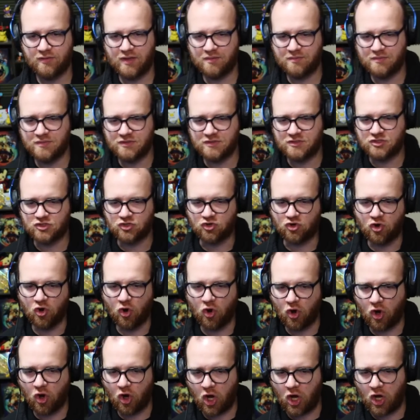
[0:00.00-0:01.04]
Mr.
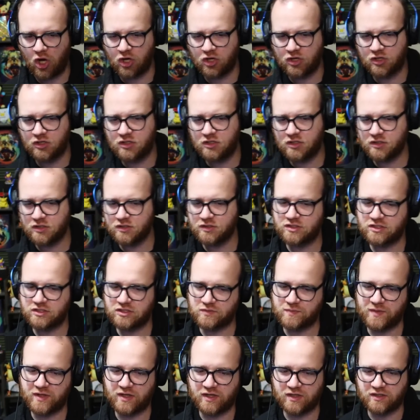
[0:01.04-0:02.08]
Korg. So this
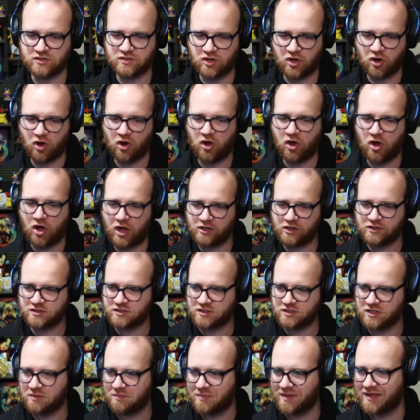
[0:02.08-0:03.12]
means our Hawk's
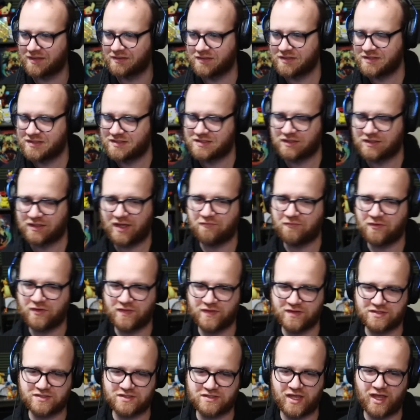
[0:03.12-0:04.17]
gonna be at least 11
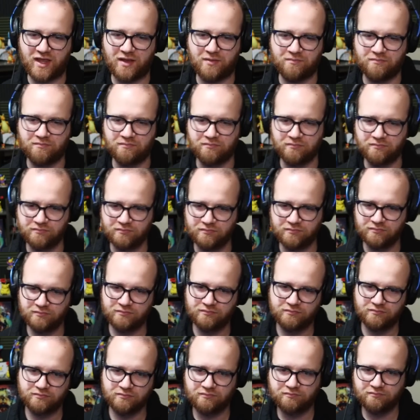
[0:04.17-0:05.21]
this game,
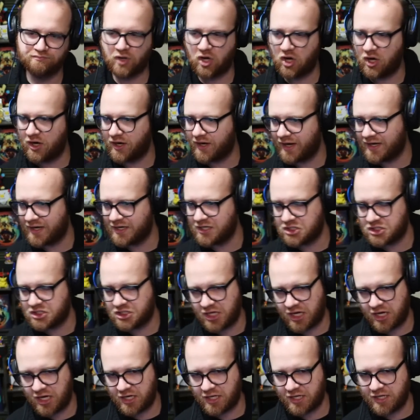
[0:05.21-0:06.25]
barring any
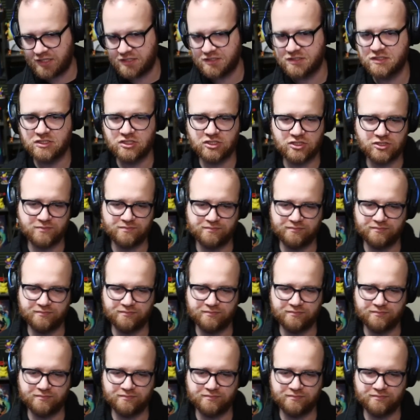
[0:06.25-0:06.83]
shenanigans.